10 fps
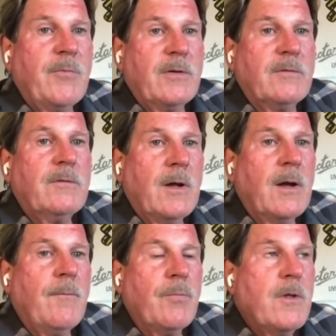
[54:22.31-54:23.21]
But
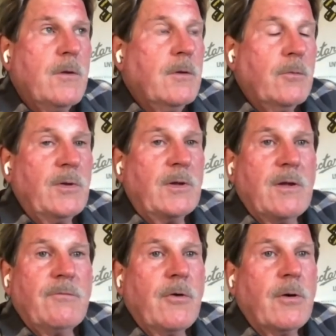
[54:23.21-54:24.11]
we
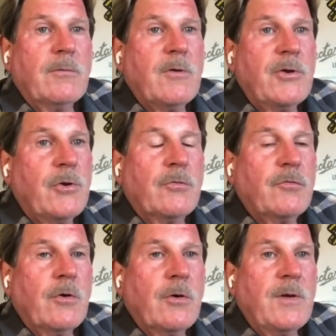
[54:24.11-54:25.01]
love our unoak
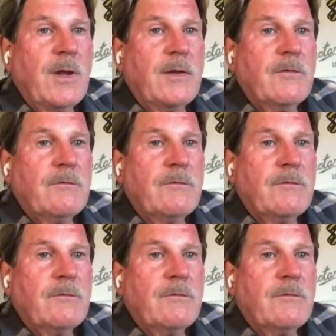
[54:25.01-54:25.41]
Chardonnay.